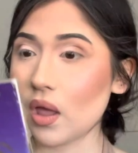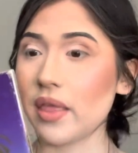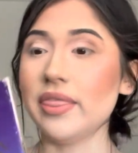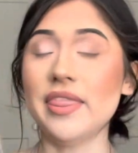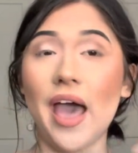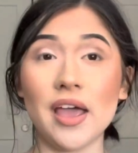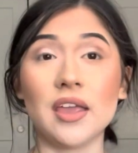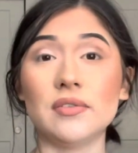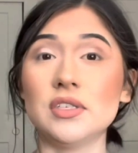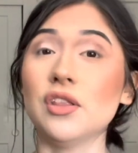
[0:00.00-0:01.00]
That
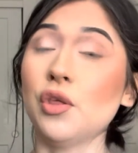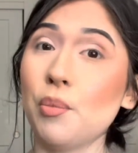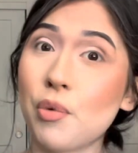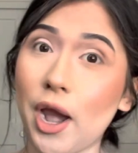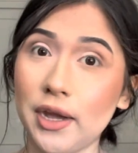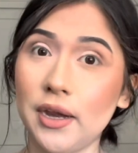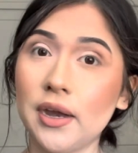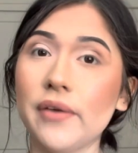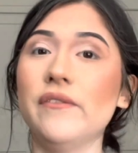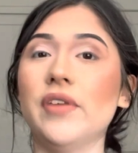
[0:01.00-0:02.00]
gives it the brightening
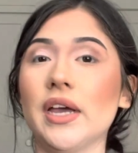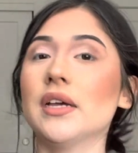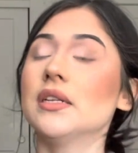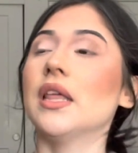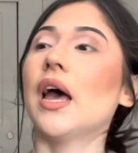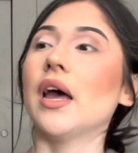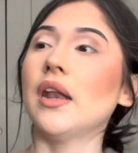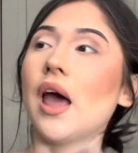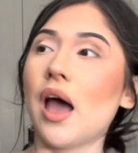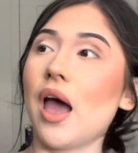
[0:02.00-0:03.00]
effect that
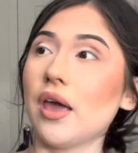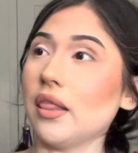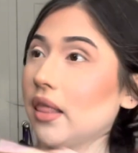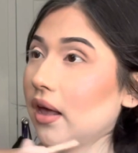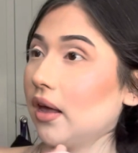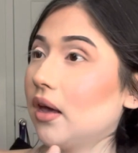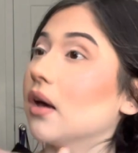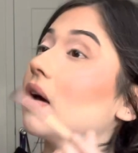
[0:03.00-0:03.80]
I like.